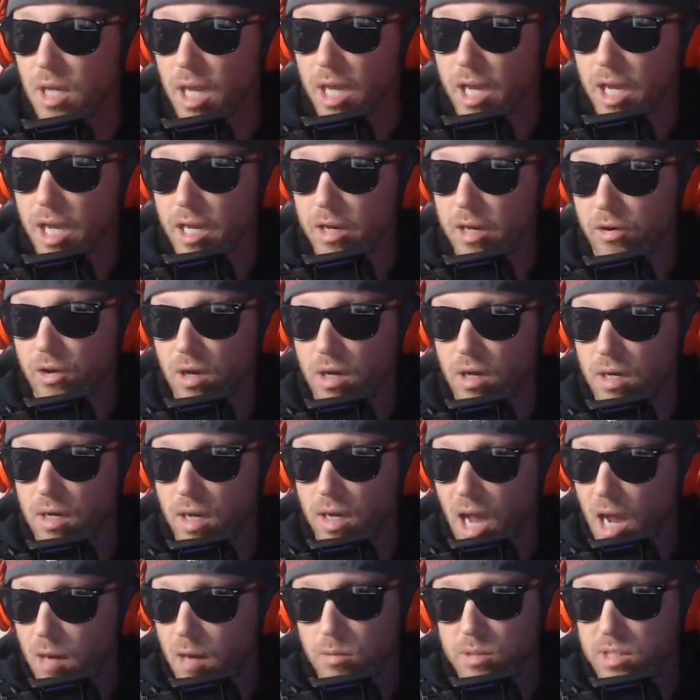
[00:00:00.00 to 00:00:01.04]
And
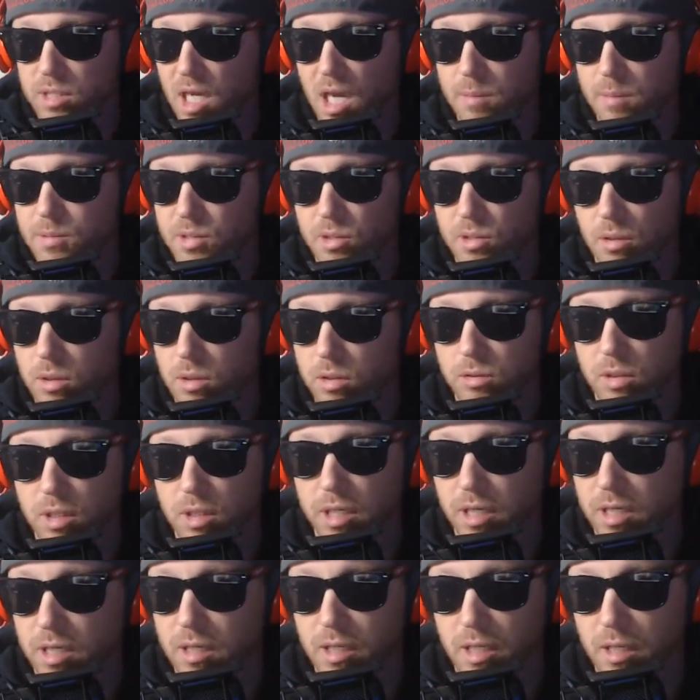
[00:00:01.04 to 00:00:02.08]
uh, I was
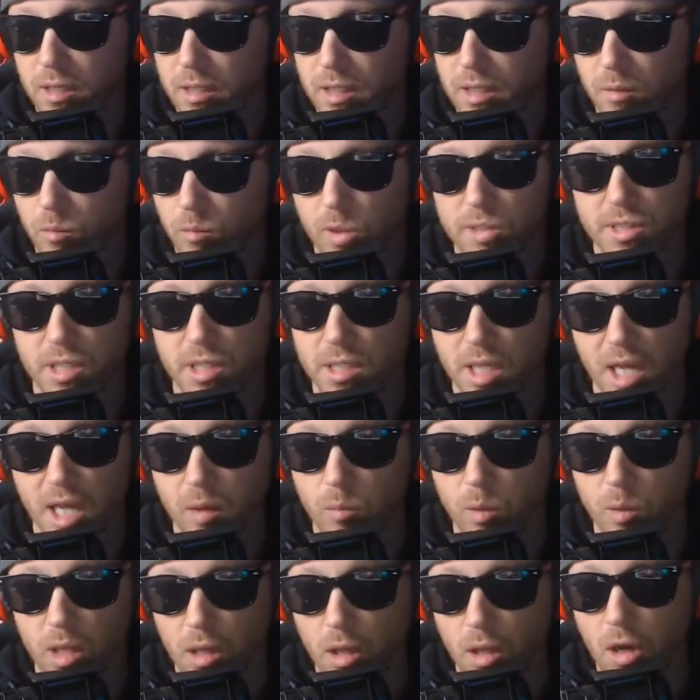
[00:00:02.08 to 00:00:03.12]
absolutely, it
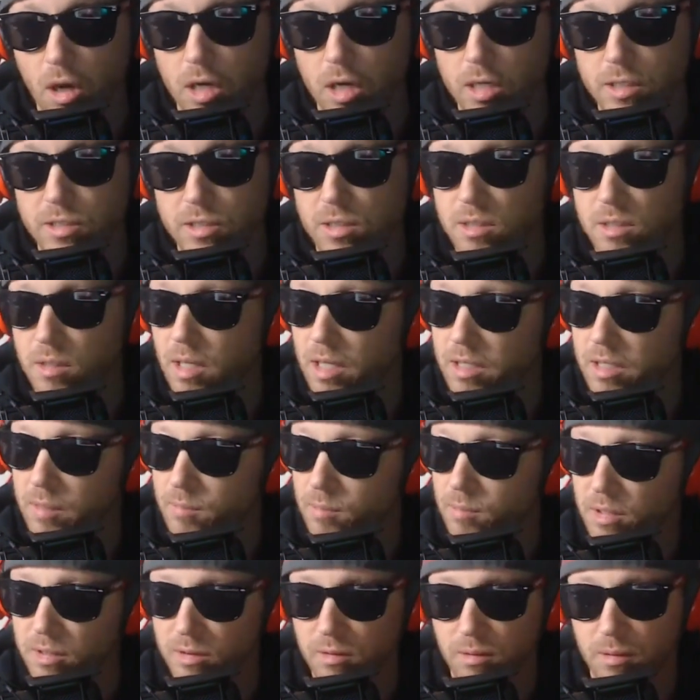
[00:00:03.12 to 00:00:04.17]
wasn't that we lost. Uh,
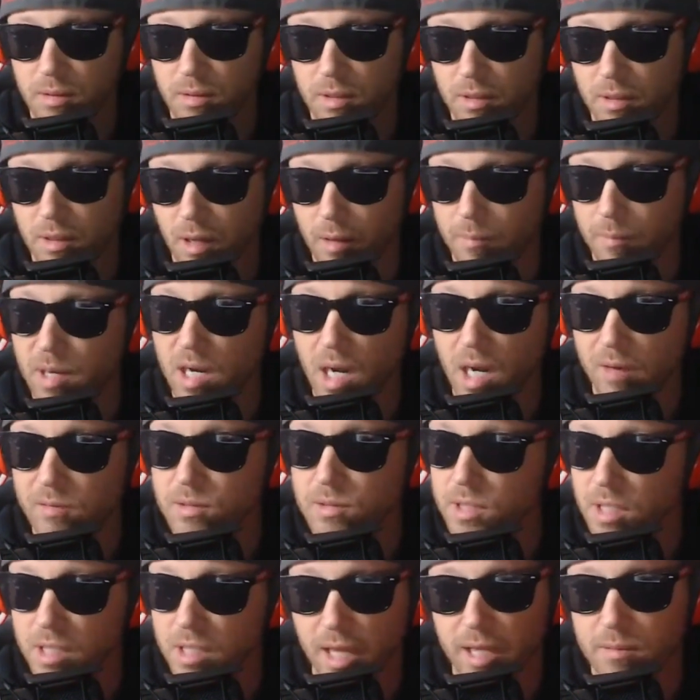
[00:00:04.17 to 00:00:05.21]
I, mean,
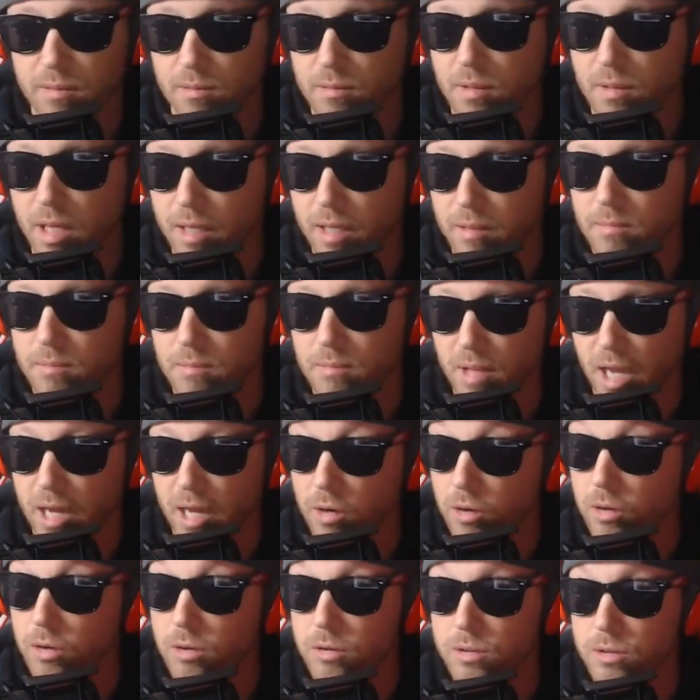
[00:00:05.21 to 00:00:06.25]
obviously that, that, that
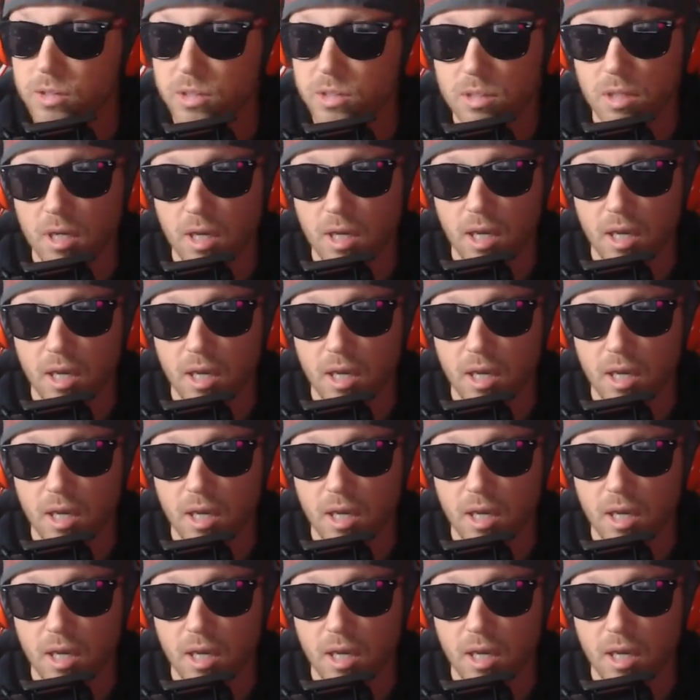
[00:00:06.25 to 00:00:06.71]
hurts.